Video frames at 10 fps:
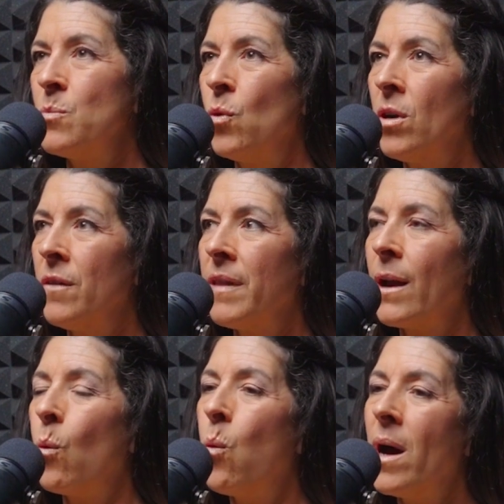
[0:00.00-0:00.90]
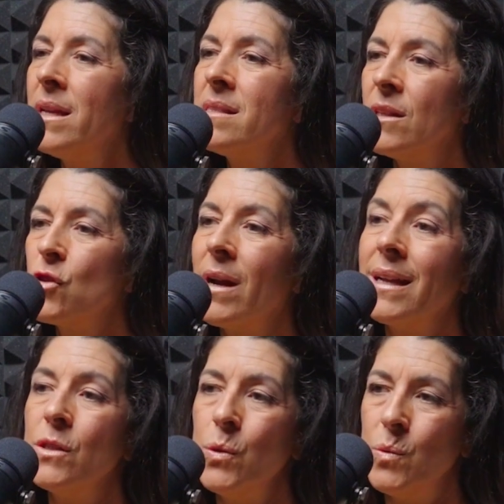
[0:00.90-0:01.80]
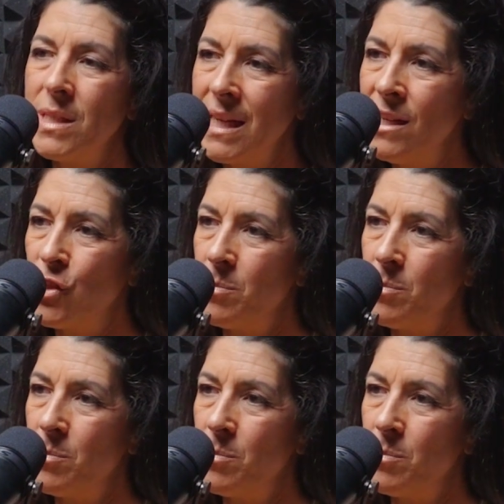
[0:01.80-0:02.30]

more of like, what is it trying to teach